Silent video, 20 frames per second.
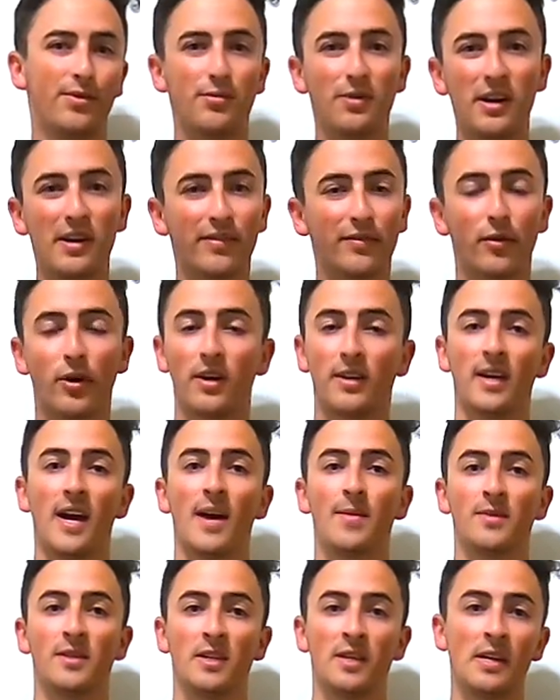three to four
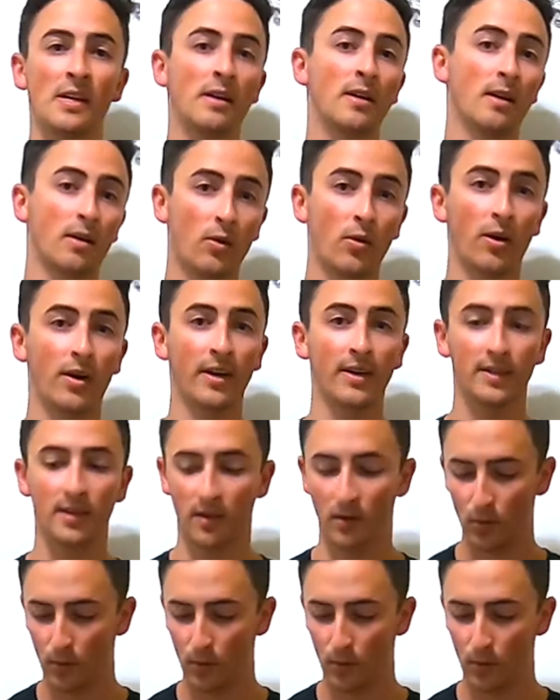times a year, according to